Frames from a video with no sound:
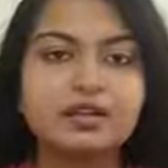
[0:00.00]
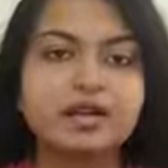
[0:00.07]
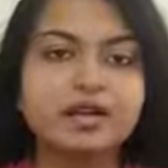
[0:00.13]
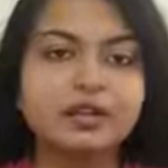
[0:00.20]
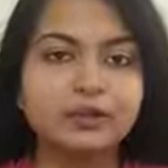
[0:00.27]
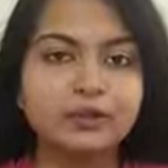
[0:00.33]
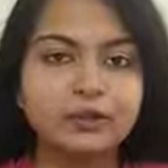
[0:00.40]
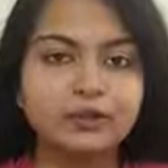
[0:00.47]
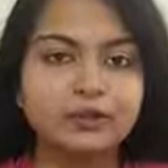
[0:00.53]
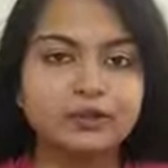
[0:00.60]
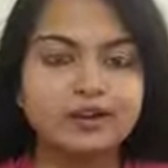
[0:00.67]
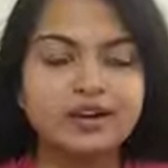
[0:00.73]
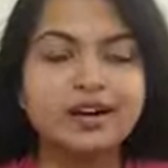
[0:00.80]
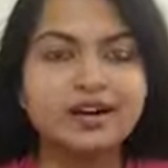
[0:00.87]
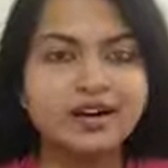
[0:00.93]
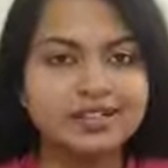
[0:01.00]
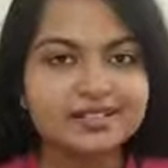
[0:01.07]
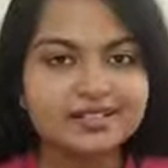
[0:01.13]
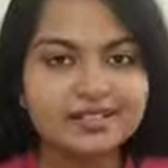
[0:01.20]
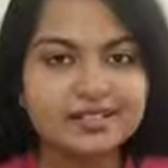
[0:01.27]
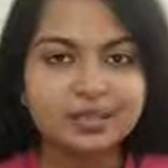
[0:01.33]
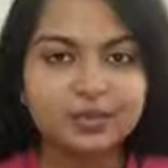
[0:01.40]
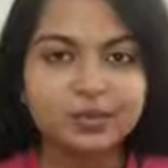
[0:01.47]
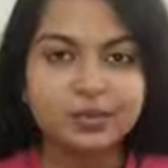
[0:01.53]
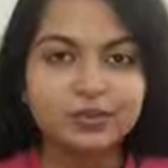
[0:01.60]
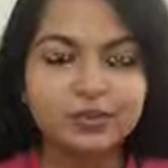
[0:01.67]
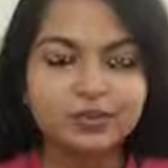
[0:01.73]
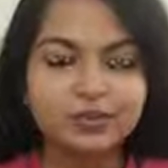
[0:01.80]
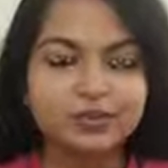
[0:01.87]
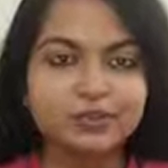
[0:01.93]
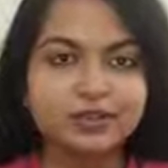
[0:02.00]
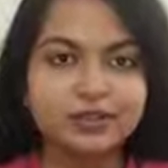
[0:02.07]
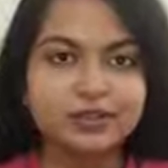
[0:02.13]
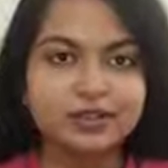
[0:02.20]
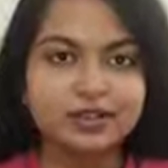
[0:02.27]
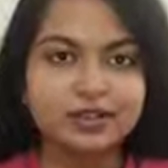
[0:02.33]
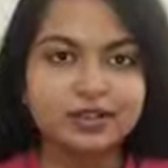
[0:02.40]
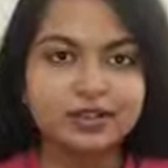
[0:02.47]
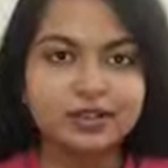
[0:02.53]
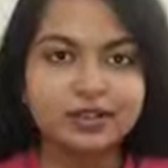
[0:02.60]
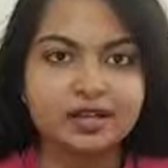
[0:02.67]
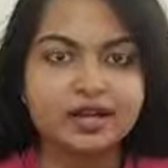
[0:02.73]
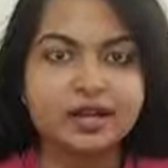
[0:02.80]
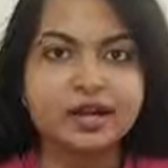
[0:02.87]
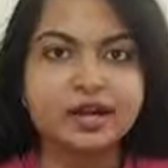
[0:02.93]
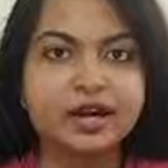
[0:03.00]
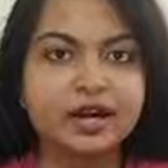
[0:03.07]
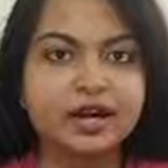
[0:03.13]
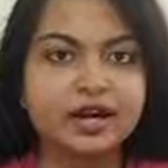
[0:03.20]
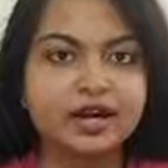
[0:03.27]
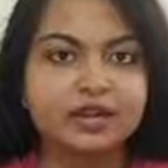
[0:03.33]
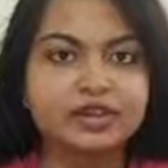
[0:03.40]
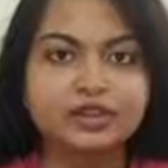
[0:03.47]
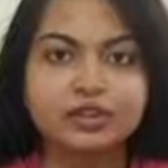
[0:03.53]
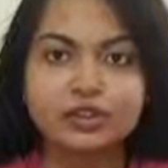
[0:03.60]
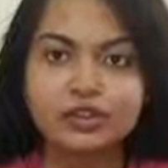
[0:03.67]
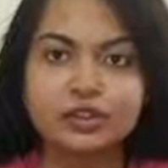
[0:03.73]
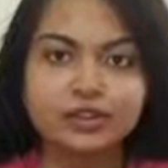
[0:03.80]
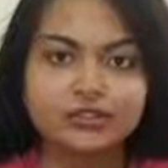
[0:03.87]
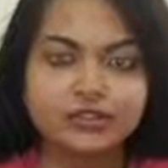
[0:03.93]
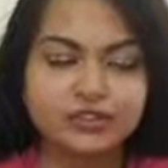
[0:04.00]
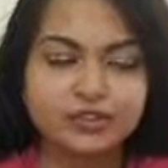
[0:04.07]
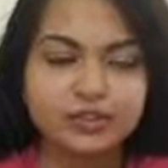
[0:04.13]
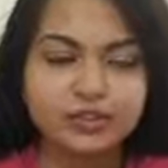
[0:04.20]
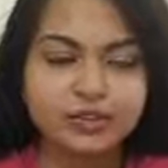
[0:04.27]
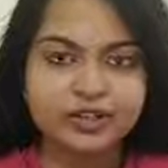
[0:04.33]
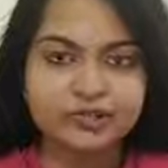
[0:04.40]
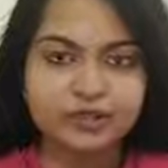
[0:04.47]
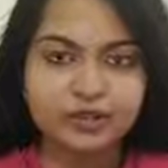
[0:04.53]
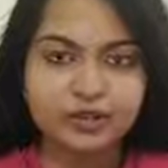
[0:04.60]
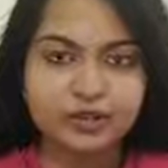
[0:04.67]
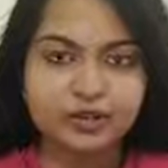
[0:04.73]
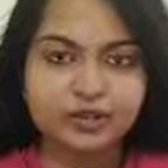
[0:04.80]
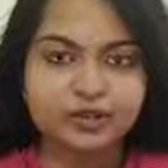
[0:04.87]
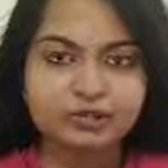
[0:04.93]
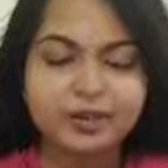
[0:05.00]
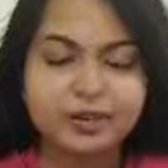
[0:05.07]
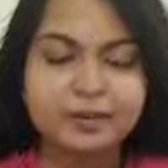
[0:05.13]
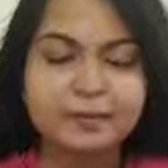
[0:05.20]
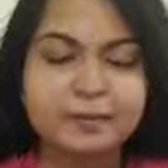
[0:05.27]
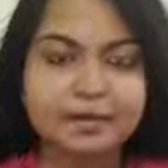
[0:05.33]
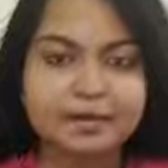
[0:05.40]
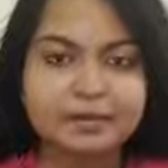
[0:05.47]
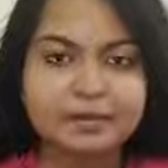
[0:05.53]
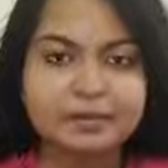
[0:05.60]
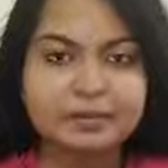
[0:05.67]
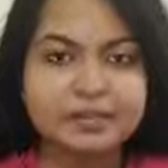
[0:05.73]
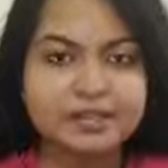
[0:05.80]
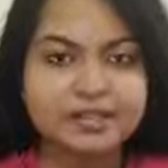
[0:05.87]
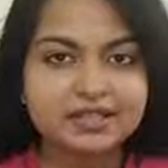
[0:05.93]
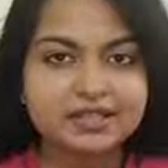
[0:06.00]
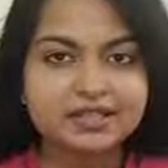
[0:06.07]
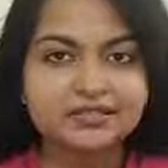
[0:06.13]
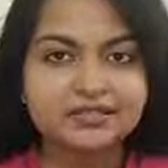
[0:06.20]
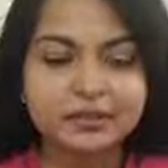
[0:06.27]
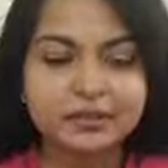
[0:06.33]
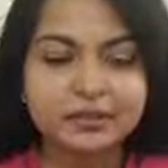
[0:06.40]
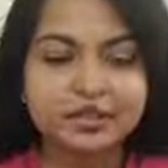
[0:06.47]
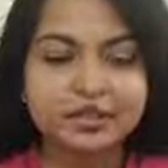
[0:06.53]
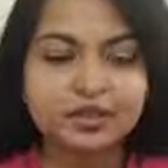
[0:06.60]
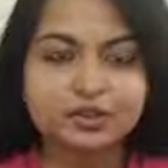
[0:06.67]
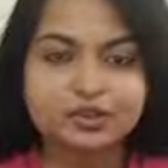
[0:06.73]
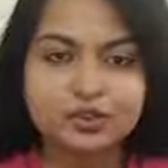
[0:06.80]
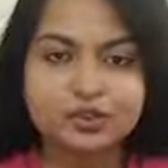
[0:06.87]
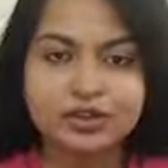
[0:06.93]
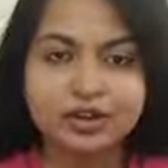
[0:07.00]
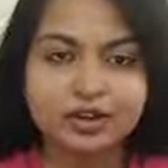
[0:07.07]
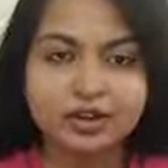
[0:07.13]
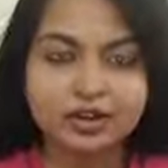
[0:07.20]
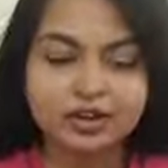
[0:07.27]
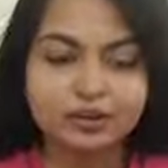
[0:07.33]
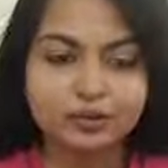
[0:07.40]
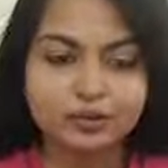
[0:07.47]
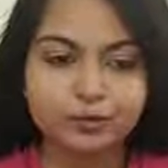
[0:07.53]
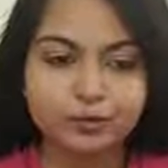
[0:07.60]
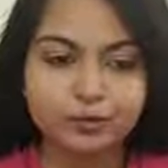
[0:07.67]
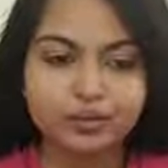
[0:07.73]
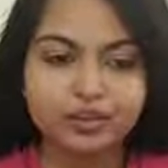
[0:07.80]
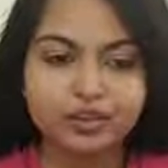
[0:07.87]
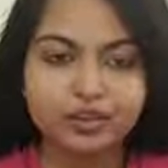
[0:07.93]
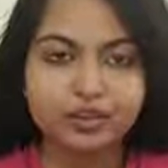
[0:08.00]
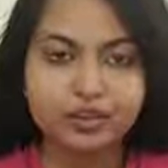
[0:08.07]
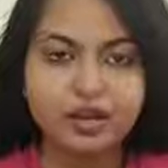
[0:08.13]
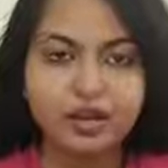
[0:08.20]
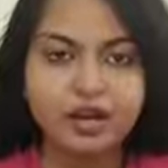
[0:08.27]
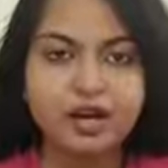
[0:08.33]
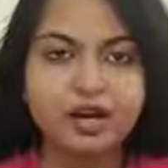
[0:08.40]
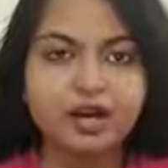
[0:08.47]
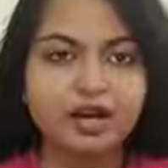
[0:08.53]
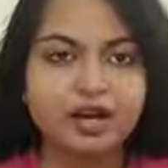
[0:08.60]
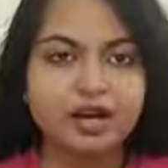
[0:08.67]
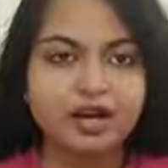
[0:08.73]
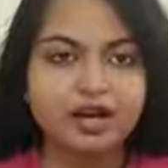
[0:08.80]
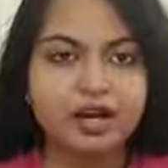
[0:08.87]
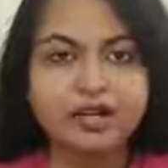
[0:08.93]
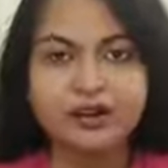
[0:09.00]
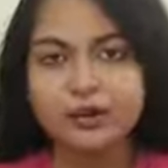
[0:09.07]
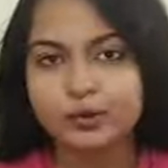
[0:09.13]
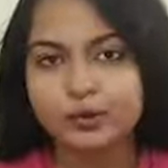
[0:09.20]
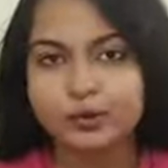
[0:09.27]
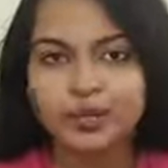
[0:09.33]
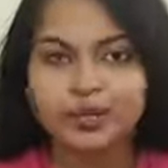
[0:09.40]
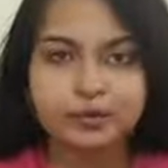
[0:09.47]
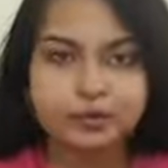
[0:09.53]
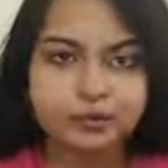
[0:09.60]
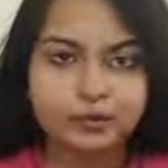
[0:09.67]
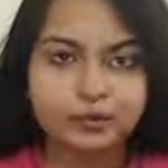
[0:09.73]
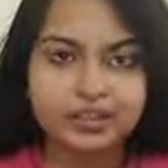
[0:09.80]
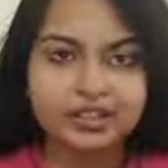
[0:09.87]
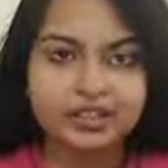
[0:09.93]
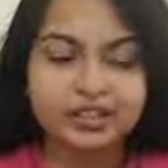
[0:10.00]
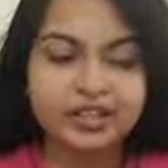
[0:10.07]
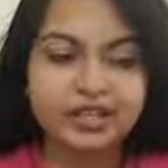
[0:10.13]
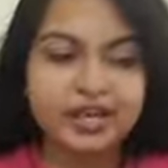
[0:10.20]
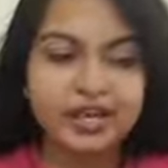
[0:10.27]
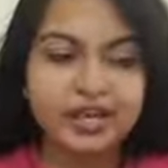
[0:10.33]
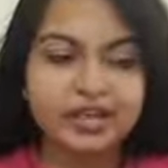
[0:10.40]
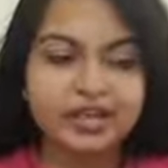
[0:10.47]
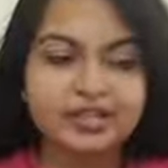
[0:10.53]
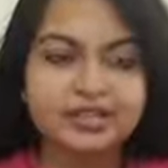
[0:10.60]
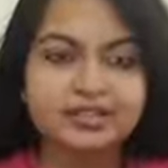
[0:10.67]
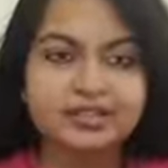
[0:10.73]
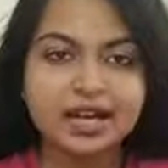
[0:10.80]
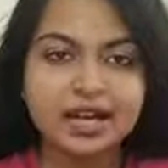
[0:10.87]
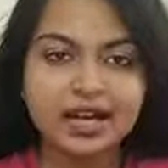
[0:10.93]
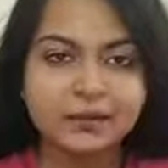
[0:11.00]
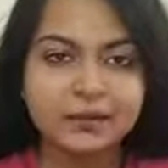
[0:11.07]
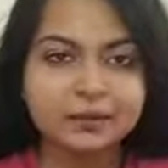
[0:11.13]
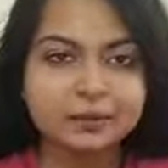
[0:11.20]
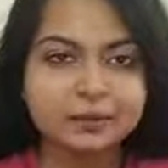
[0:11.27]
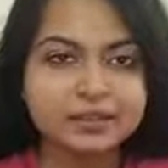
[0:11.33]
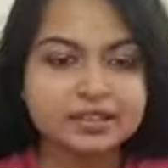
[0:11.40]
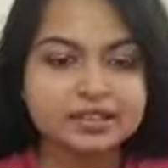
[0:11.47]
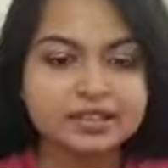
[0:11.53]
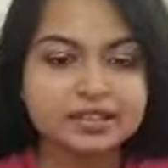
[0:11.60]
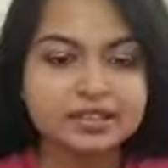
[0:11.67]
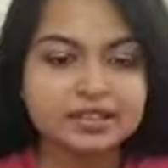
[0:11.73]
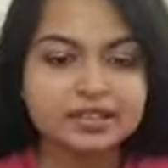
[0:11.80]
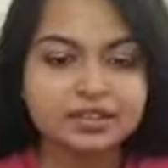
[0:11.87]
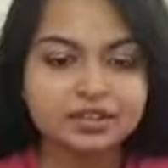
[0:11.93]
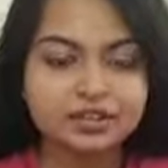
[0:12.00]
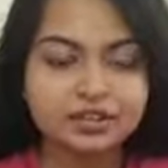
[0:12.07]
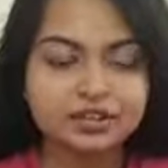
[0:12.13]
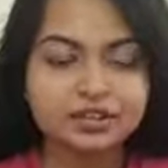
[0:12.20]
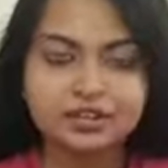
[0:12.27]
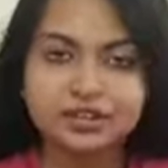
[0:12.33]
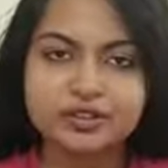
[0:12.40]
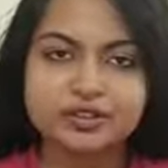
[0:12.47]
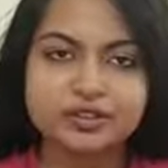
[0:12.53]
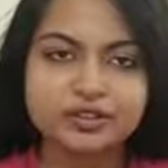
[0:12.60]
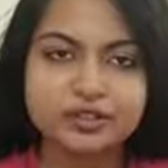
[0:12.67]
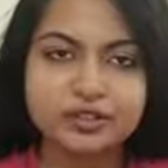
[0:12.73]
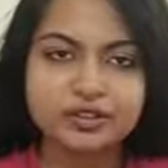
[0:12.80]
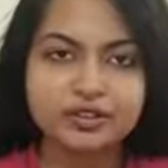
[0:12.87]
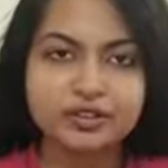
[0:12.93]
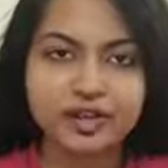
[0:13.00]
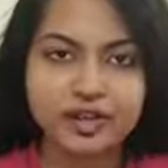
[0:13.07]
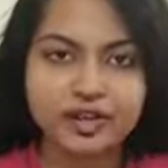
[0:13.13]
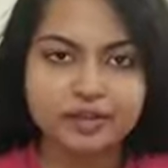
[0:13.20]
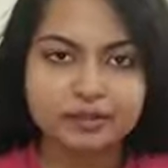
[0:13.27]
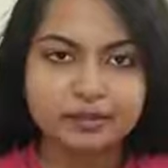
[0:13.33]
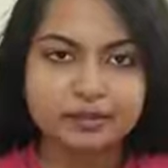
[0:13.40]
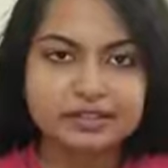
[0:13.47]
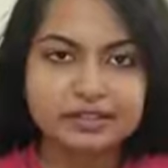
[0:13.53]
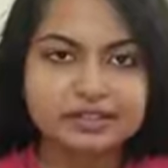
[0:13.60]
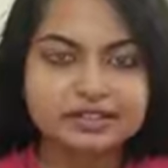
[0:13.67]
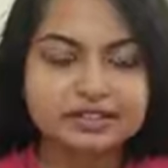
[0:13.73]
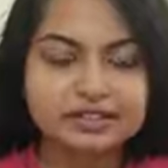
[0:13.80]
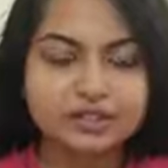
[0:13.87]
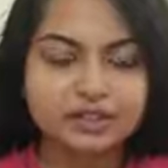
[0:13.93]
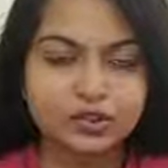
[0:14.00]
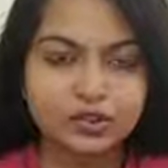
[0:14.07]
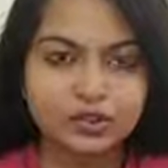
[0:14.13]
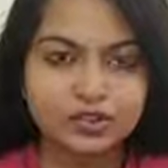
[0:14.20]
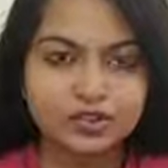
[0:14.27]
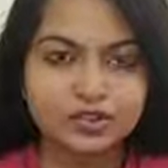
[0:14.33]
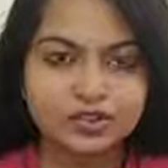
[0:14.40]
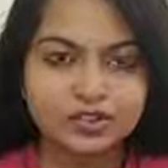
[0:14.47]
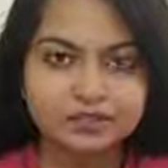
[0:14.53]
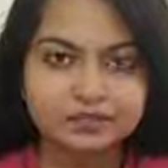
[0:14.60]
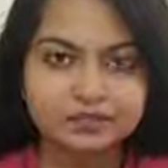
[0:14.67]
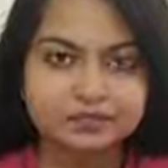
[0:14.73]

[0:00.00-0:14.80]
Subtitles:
Hello, Assalamu alaikum Shabaike, and good afternoon everyone. My name is Fabliha Bushra Khan Rupunti. I go by Rupunti and I'm a PTE instructor and trainer at PEC-Education.